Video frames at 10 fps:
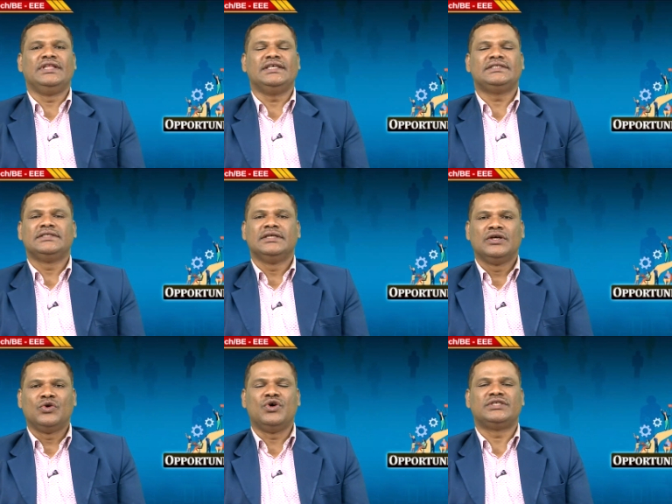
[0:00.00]
this
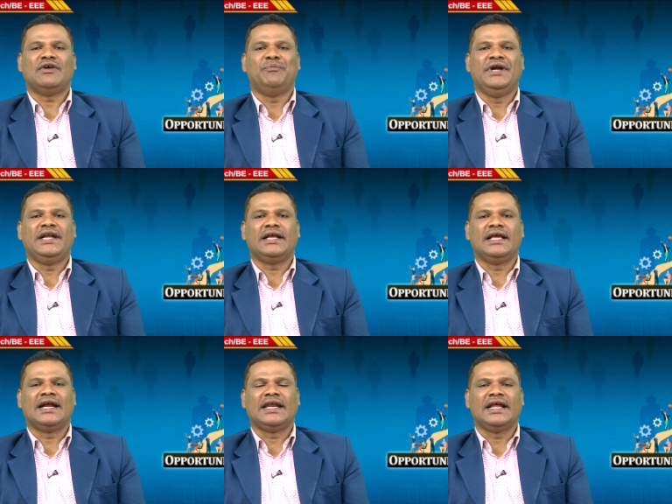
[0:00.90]
course of BTech
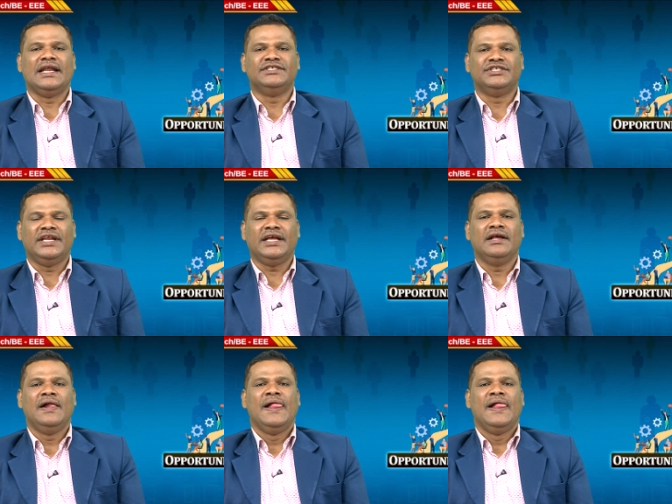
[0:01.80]
electrical engineering,